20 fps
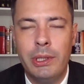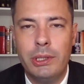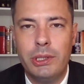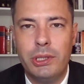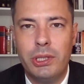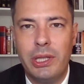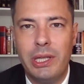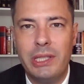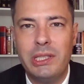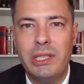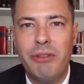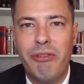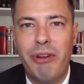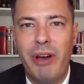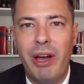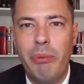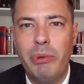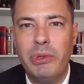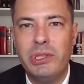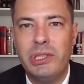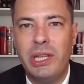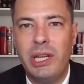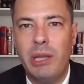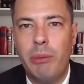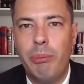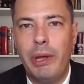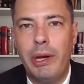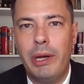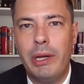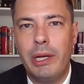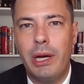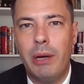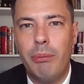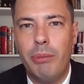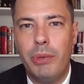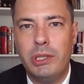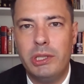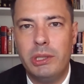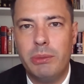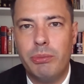So less than 5% of the
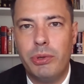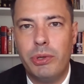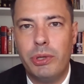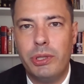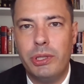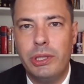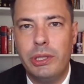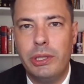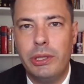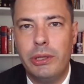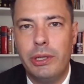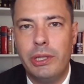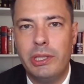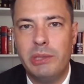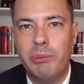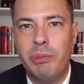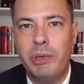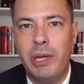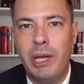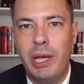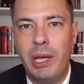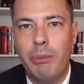Pentagon budget per year has been